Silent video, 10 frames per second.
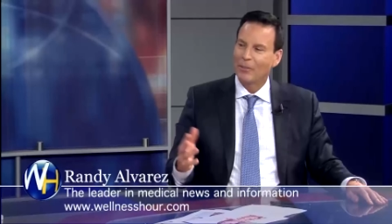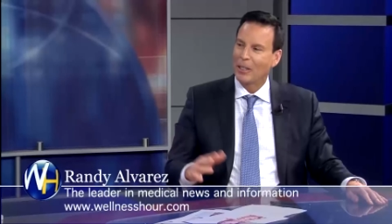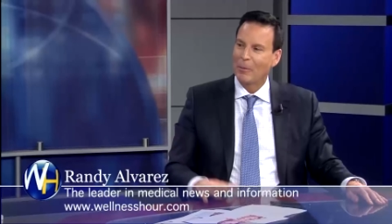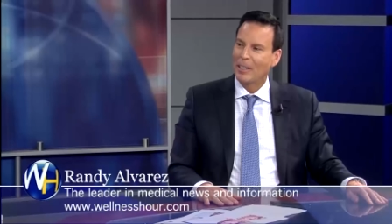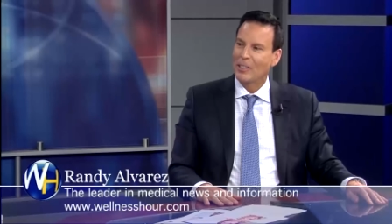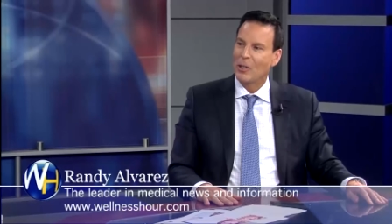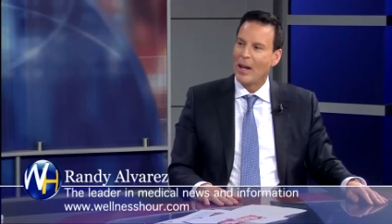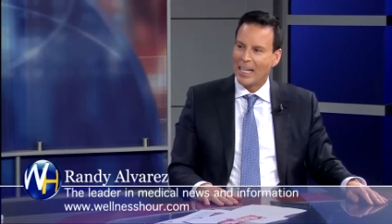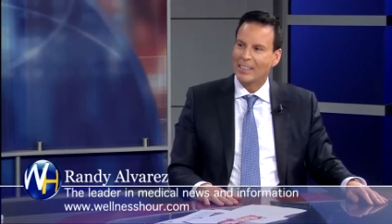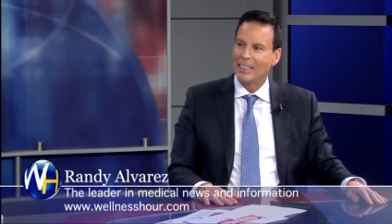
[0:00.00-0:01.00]
coming on the show.
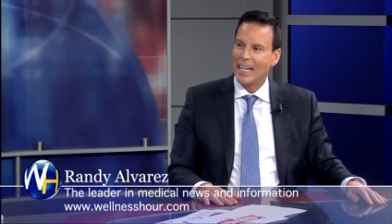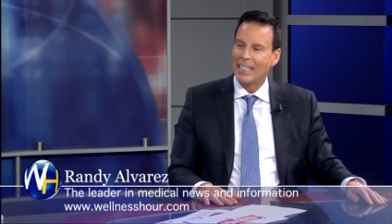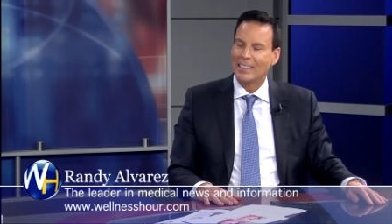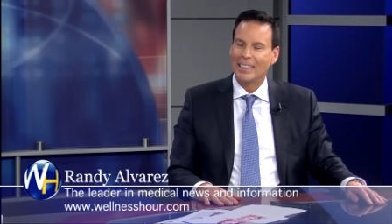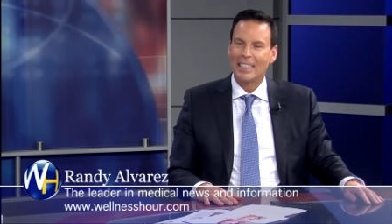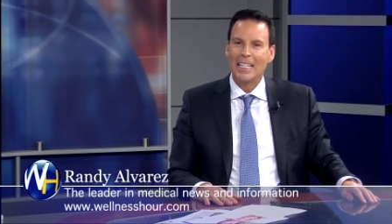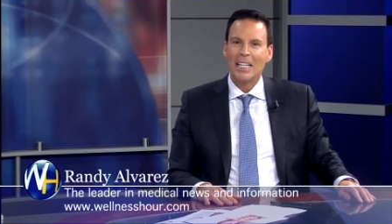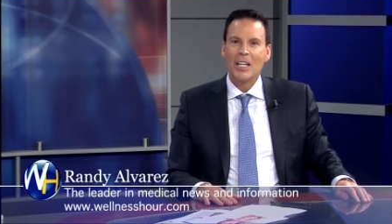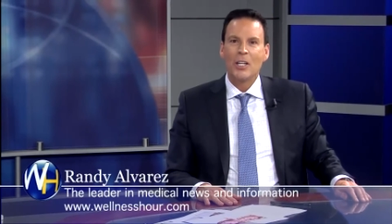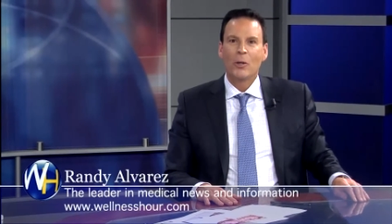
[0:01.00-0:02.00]
Excellent, excellent.
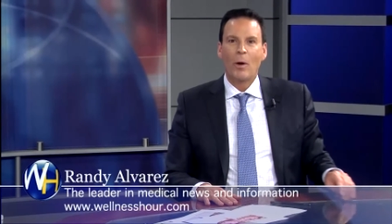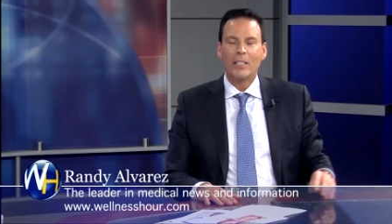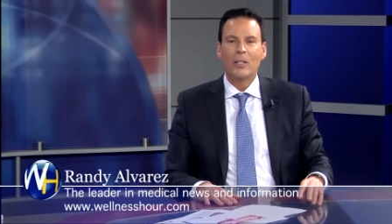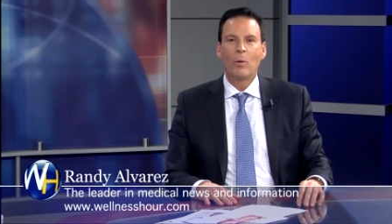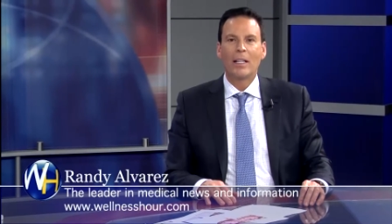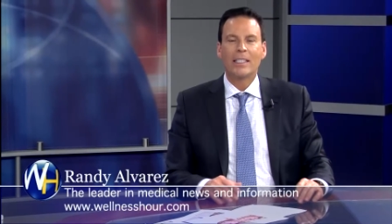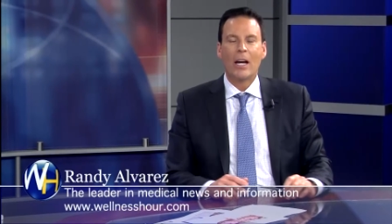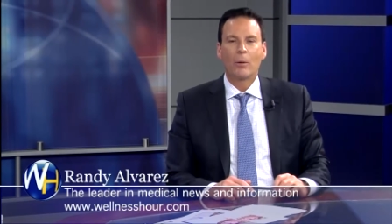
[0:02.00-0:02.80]
You're watching The Wellness Hour.